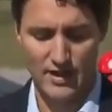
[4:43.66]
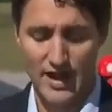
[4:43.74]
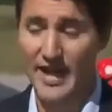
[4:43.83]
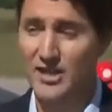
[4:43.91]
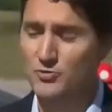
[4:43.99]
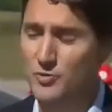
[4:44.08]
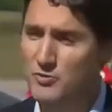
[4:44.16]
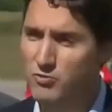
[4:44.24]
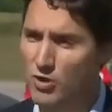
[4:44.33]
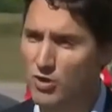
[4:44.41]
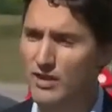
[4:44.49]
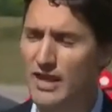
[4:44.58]
As we
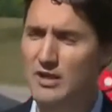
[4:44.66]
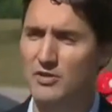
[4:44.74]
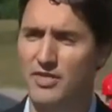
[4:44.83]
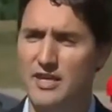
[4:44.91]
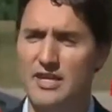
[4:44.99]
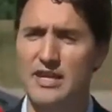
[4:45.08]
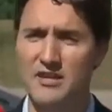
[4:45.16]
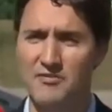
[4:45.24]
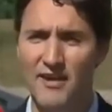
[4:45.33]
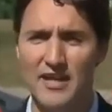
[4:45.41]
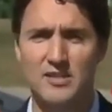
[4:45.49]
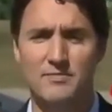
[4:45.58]
roll out the
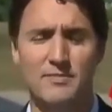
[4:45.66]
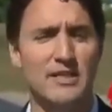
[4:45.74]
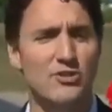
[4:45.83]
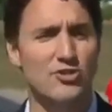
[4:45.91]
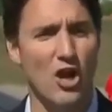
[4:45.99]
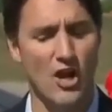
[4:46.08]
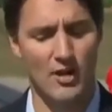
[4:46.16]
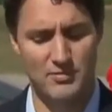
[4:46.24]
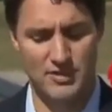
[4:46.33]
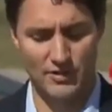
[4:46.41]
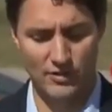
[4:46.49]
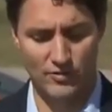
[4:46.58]
investment
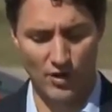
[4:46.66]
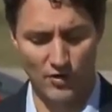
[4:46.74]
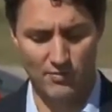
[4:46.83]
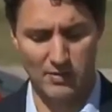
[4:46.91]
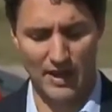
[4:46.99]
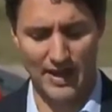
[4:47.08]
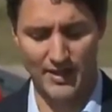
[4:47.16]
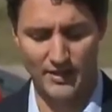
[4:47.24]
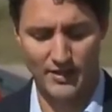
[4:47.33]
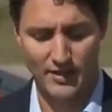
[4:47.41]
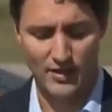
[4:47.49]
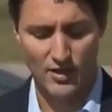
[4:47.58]
jobs and growth plan,
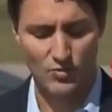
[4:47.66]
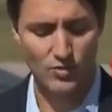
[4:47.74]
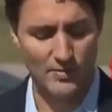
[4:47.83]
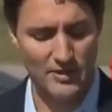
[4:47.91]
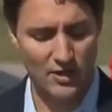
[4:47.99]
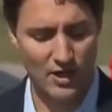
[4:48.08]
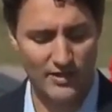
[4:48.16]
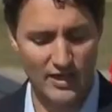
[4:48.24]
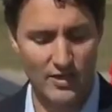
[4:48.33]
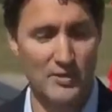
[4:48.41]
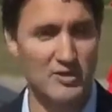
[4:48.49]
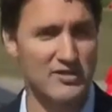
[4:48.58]
We'll be
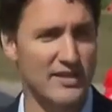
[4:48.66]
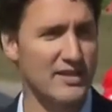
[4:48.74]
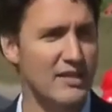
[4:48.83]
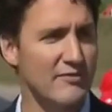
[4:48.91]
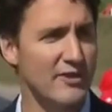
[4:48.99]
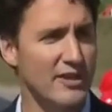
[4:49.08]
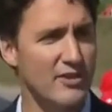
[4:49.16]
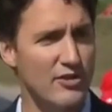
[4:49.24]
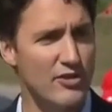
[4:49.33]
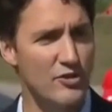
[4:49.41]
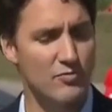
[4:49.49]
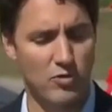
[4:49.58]
talking about significant
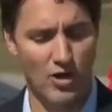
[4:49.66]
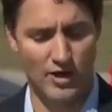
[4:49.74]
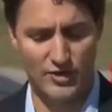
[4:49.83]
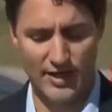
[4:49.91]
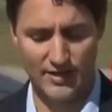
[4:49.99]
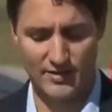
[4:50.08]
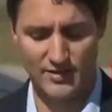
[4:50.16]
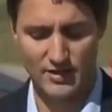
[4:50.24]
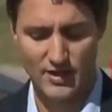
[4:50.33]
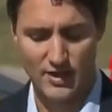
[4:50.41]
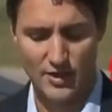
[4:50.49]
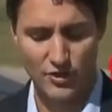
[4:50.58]
new projects,
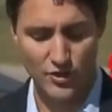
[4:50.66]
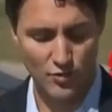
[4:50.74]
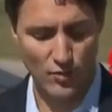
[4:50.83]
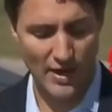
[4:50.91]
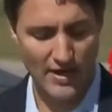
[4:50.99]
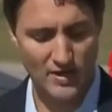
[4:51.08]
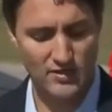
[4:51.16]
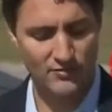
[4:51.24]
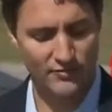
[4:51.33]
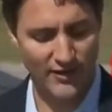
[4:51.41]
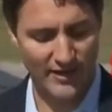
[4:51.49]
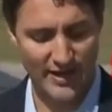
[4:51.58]
new ways
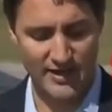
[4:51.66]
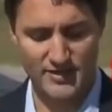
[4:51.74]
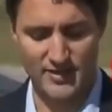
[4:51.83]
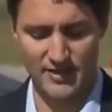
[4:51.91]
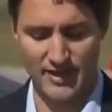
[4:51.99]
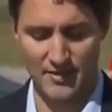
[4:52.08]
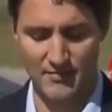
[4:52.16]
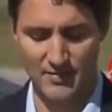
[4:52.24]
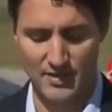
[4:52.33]
of financing them.